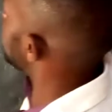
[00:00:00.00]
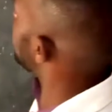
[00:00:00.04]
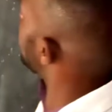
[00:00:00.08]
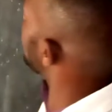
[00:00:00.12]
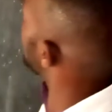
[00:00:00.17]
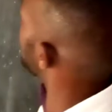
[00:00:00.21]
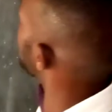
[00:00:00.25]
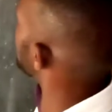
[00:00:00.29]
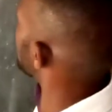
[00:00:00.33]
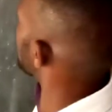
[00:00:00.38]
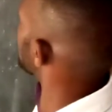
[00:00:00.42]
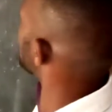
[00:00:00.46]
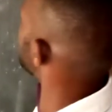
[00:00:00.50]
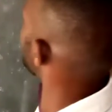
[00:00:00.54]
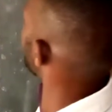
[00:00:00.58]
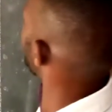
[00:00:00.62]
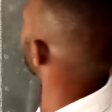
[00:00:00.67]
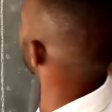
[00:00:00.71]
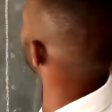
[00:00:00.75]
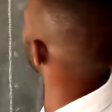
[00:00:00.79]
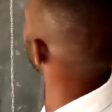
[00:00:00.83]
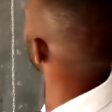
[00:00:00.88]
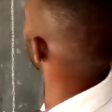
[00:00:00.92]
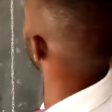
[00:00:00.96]
the distance
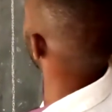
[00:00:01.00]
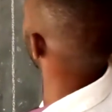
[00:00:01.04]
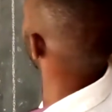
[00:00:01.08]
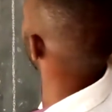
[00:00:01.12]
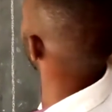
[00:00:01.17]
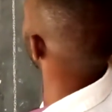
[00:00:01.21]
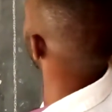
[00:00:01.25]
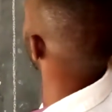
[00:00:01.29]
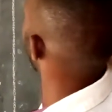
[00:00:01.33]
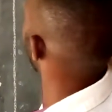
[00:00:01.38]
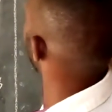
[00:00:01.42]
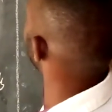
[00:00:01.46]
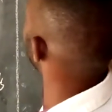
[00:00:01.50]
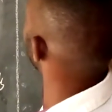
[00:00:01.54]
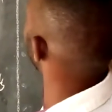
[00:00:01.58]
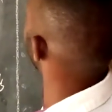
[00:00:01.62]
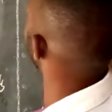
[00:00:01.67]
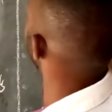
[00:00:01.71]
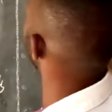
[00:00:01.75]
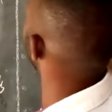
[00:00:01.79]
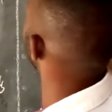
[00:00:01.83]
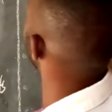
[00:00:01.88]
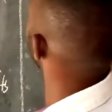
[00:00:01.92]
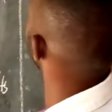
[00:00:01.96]
between A and
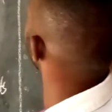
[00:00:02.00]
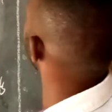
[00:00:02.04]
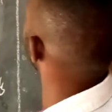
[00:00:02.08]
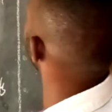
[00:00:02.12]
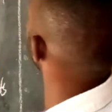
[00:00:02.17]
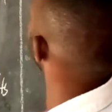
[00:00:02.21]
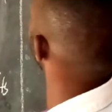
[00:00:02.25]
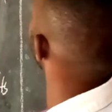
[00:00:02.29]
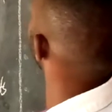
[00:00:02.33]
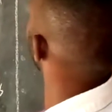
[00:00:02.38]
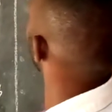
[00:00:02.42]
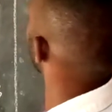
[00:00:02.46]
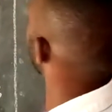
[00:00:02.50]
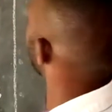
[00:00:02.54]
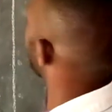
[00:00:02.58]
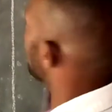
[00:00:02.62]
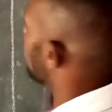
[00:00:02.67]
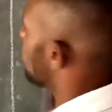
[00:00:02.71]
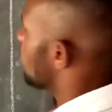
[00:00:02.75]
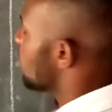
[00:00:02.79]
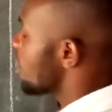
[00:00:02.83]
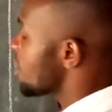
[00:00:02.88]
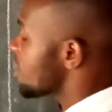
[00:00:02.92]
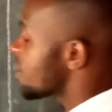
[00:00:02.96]
B,
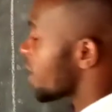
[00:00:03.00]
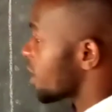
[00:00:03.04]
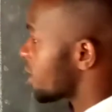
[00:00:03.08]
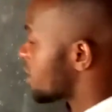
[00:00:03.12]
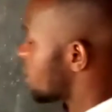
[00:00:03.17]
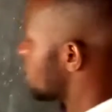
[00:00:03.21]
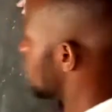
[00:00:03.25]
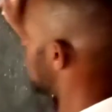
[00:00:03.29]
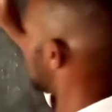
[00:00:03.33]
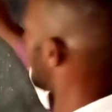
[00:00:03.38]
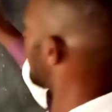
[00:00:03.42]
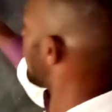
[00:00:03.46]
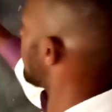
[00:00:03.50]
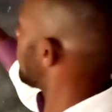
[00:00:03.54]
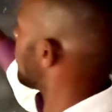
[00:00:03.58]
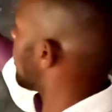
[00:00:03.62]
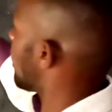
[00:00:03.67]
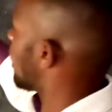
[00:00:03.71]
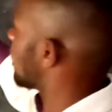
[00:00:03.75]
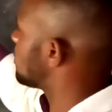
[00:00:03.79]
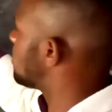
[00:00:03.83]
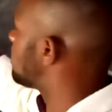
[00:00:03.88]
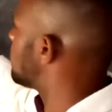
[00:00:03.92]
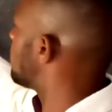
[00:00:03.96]
means that A
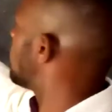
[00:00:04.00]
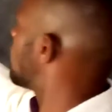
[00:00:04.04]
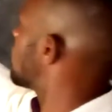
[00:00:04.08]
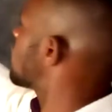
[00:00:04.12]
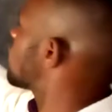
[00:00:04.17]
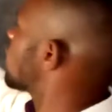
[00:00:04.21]
and B means